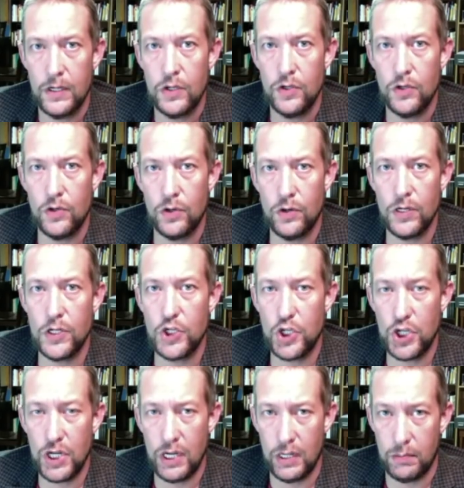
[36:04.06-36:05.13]
You're a
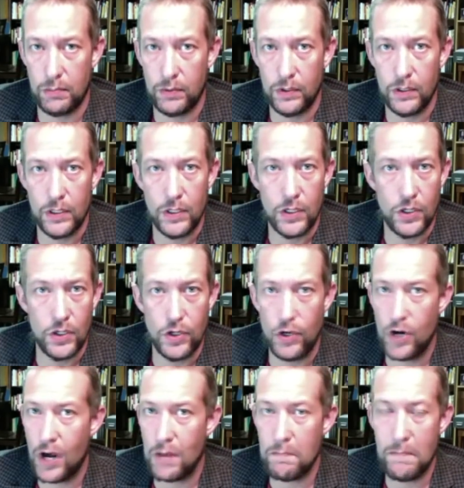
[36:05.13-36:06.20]
sheep. You're
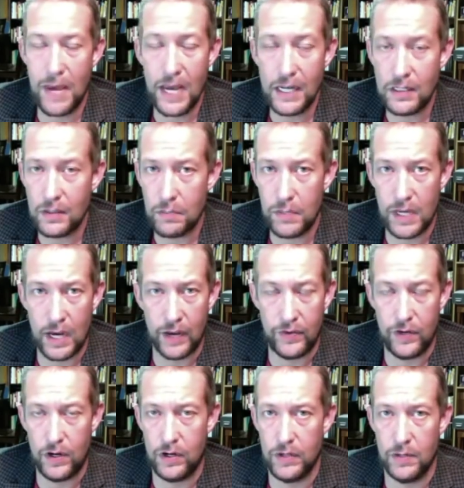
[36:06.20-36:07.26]
not made to be out
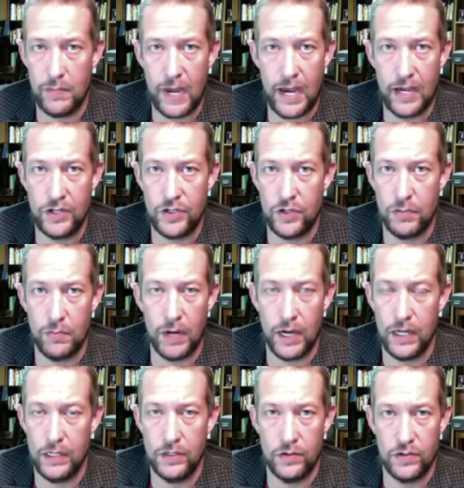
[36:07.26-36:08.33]
there in the pasture by
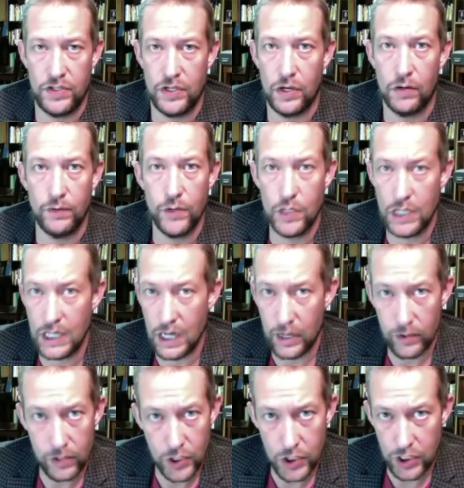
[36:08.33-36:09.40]
yourself. You need
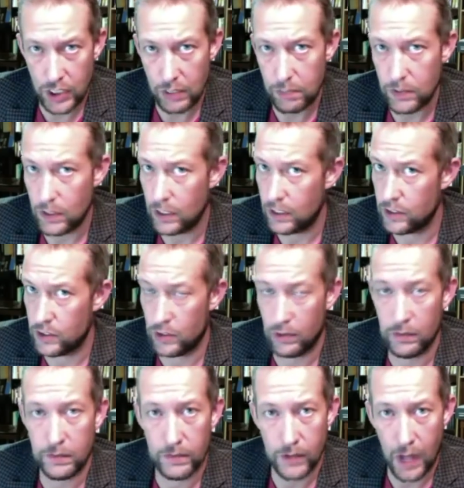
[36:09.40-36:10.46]
other sheep because you're
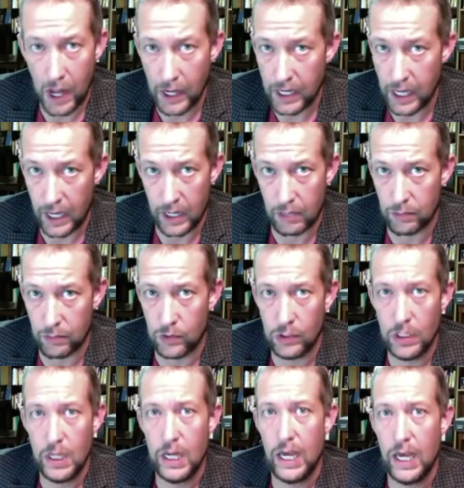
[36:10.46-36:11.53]
a flock
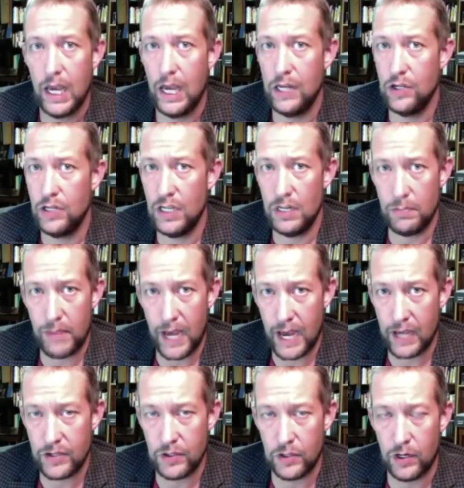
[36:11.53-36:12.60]
animal. And you need a
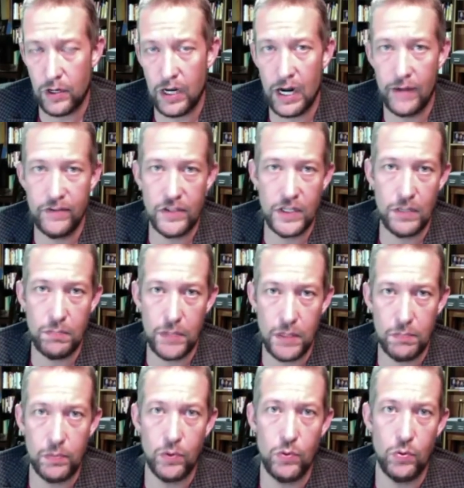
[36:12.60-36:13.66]
pastor. And I've seen
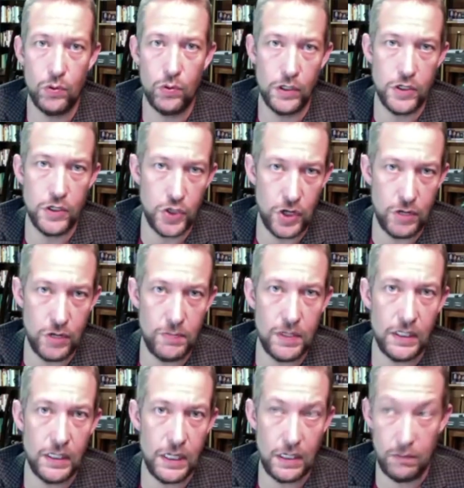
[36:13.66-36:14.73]
people who are
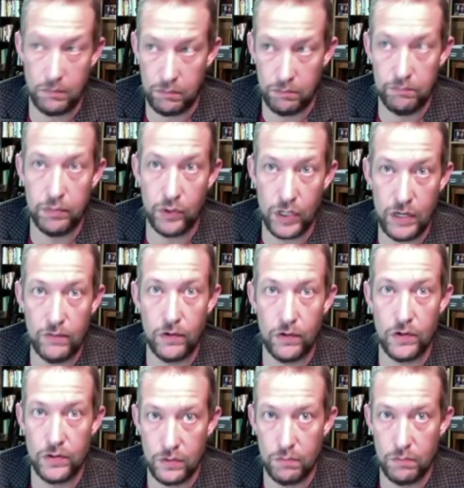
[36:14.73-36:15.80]
legitimately
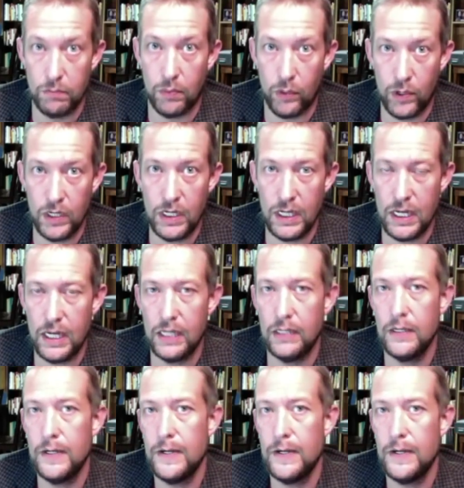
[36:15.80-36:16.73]
believers, born again,